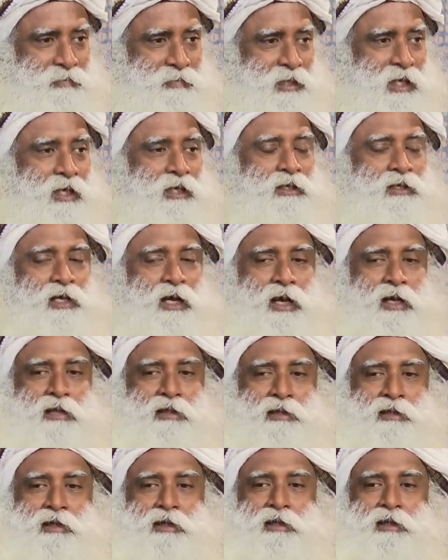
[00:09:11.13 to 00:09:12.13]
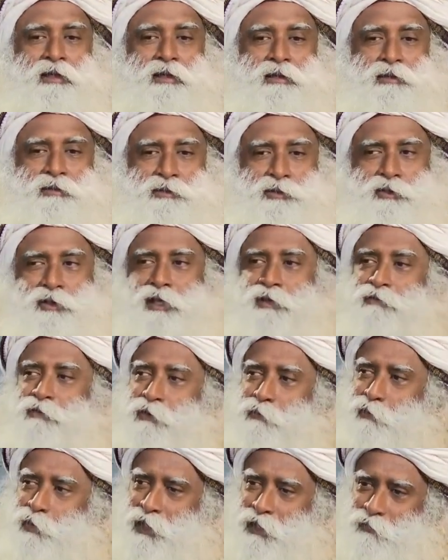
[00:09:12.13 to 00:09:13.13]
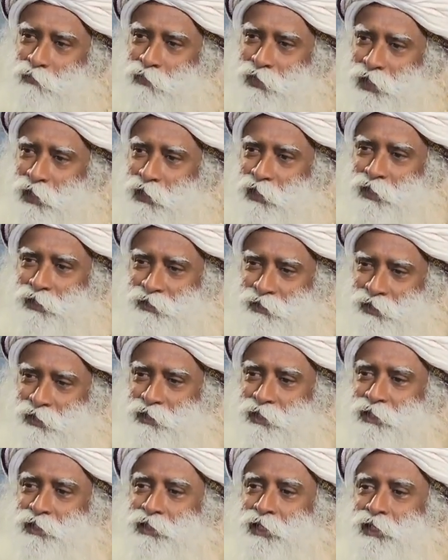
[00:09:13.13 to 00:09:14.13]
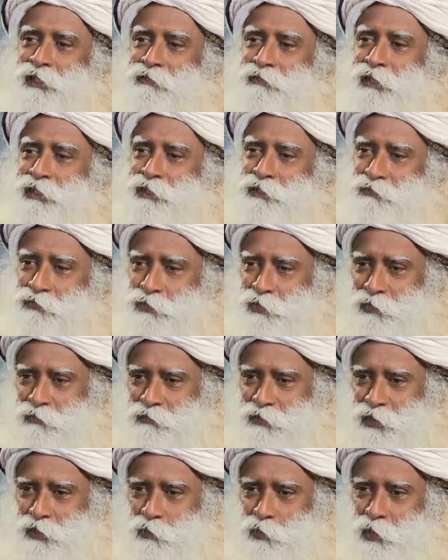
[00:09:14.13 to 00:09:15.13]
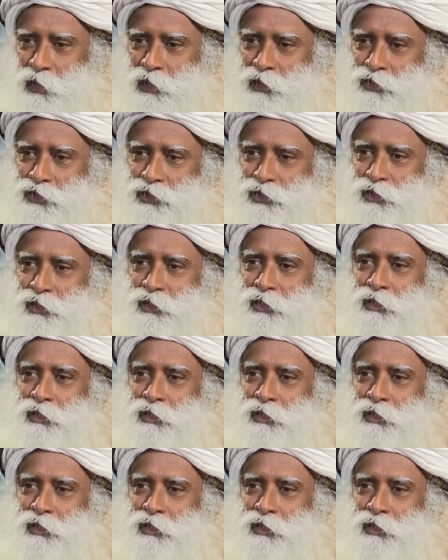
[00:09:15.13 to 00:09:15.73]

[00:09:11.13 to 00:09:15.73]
The entire… today we've become very large cities, otherwise if you lived in a village,